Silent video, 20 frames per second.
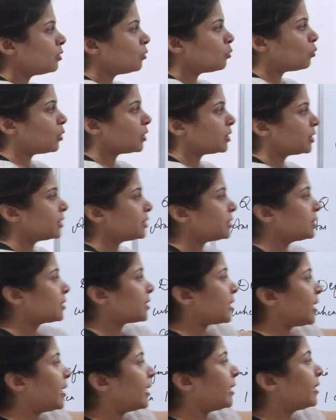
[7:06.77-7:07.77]
What is
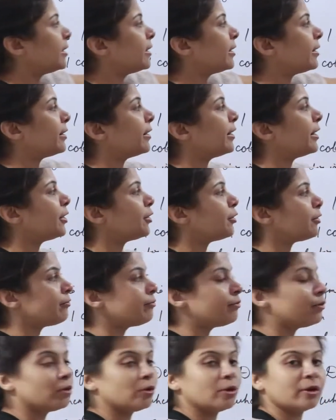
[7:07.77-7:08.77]
current? Rate
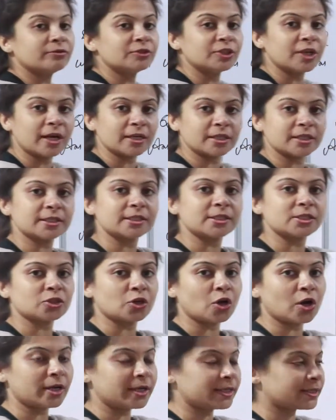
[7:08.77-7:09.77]
of flow of charges is
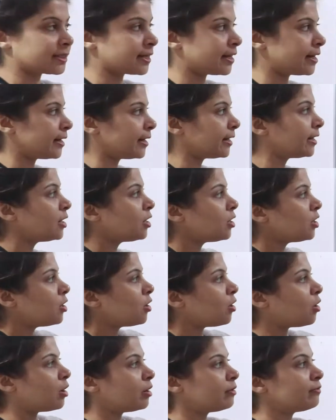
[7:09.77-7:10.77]
called as current.
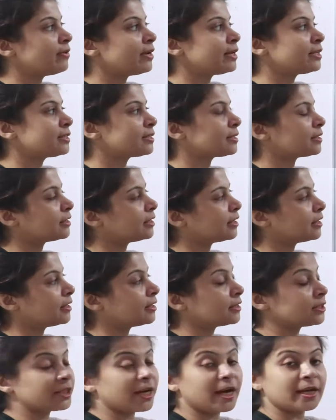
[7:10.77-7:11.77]
Always
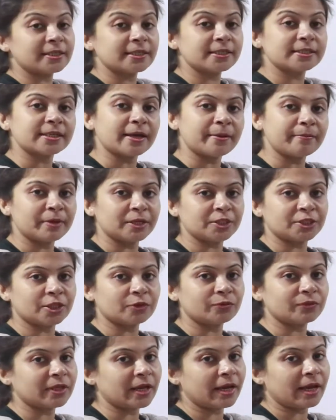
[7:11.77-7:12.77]
the charges are
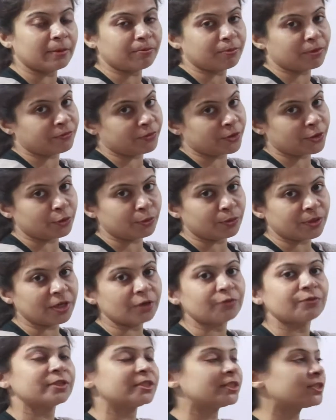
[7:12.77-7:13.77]
measured with the help of a
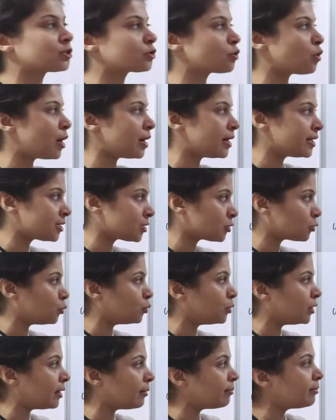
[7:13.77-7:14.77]
unit which is called as
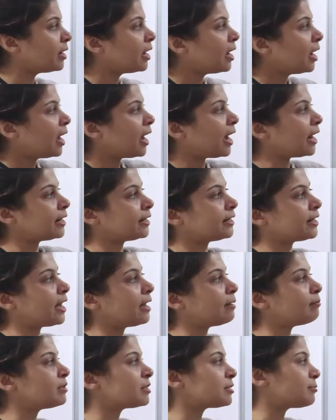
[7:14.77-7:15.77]
coulomb, and
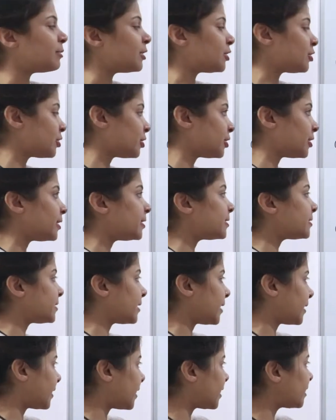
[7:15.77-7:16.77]
time is measured in
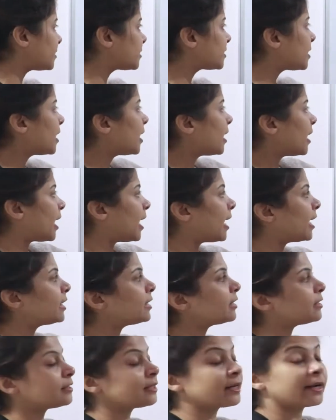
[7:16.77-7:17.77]
seconds,
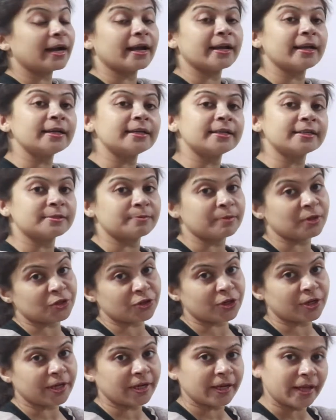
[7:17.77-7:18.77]
and the current is
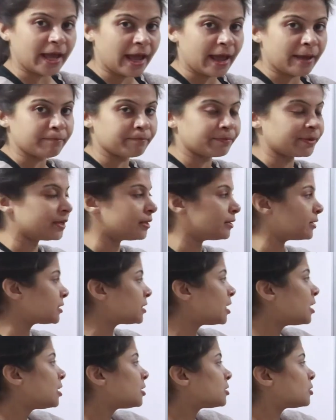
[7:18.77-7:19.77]
measured in
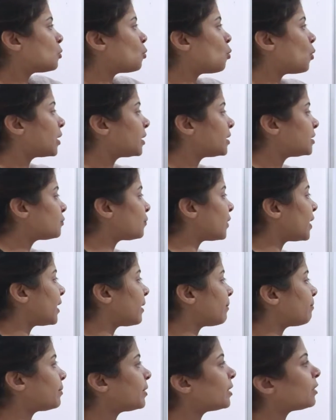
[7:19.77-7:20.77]
amperes. So what is 1
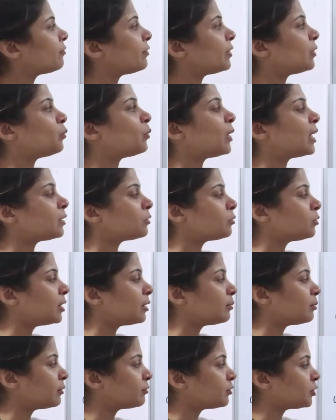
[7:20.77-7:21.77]
ampere? When 1
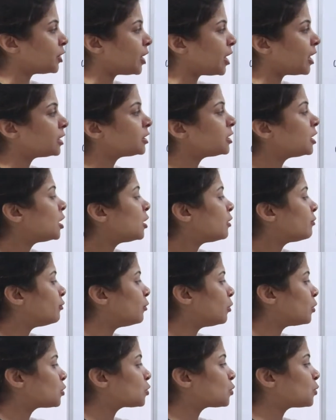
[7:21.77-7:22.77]
coulomb of charge
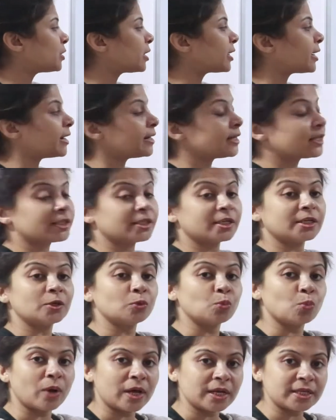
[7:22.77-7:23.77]
flows through the conductor
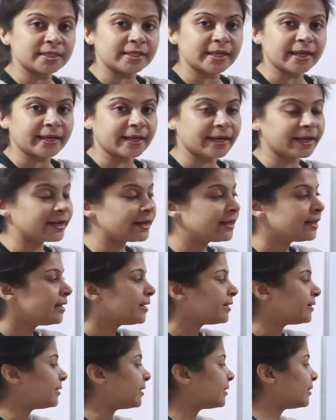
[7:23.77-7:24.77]
in 1
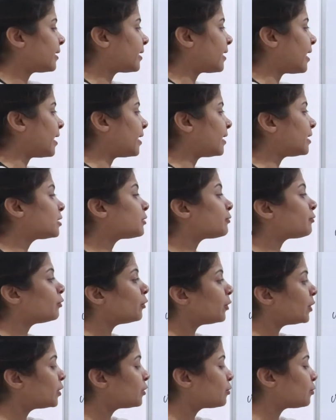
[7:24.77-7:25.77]
second, then the current
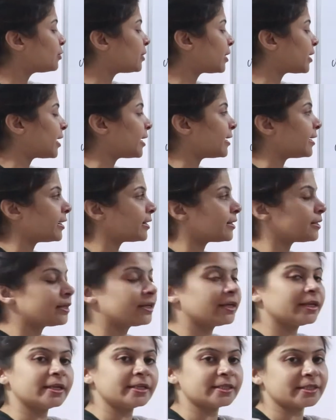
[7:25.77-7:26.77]
flowing through the conductor
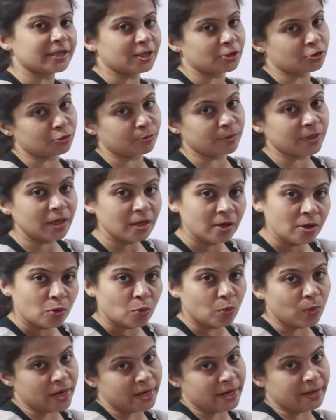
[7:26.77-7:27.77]
is said to be
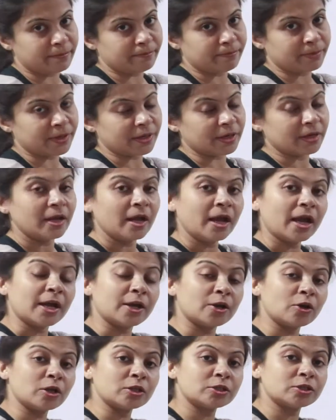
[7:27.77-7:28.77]
1 ampere.
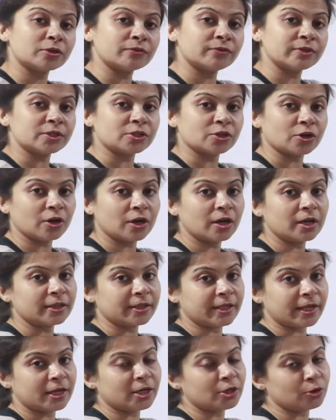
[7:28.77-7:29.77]
And also we saw
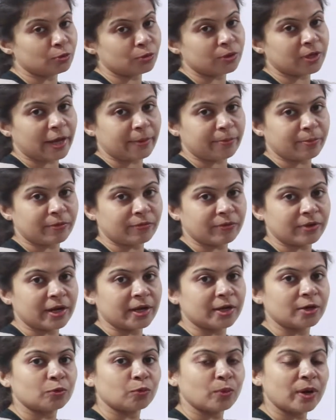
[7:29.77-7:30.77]
there are two types of
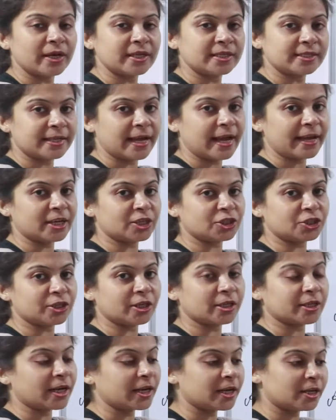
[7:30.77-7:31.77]
current. One is
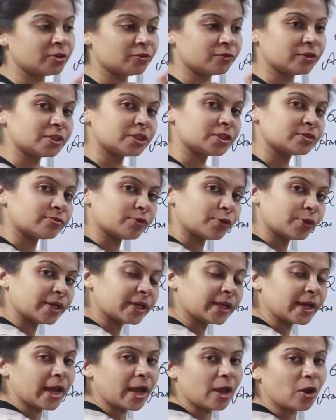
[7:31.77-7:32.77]
directional current, which is
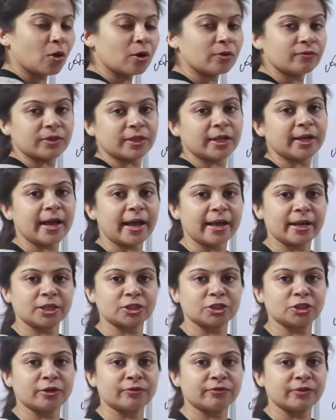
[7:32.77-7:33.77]
flowing along with the
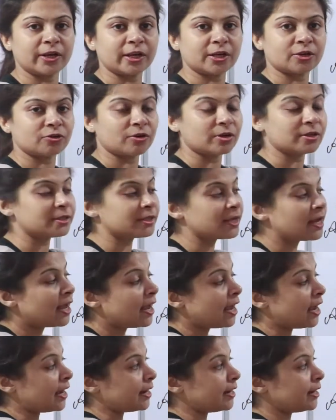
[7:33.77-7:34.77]
direction of electrons,
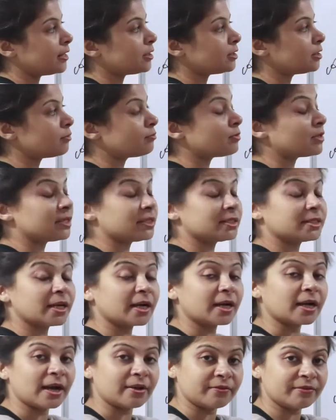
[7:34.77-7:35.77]
and another one is
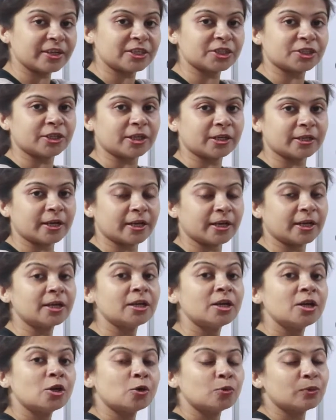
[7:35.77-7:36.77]
the convectional current,
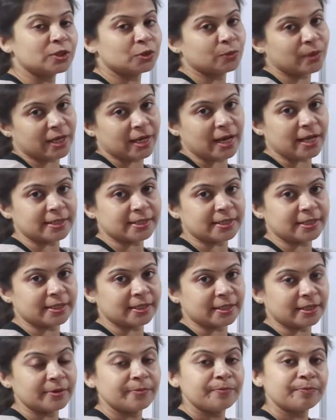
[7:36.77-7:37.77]
which we
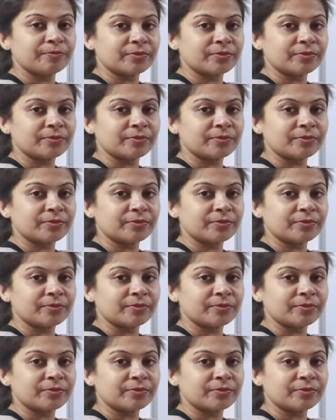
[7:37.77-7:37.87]
considered.